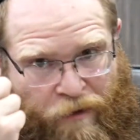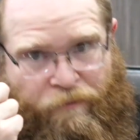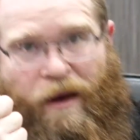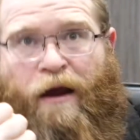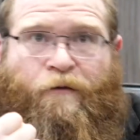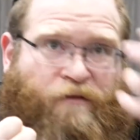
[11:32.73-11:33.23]

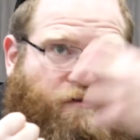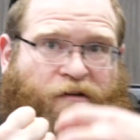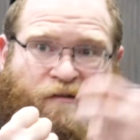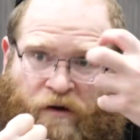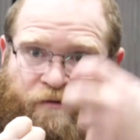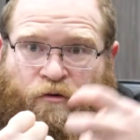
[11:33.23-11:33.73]
Ma'ariv is
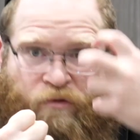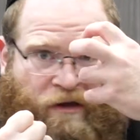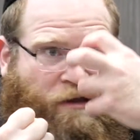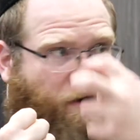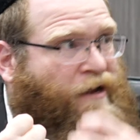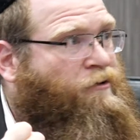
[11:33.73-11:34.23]
just trying to
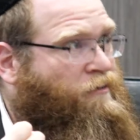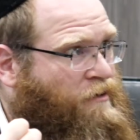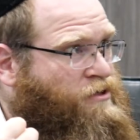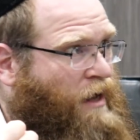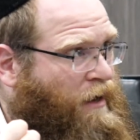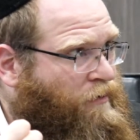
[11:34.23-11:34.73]
reconnect you to
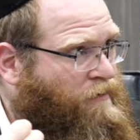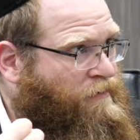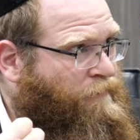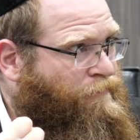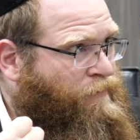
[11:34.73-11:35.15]
Shachris.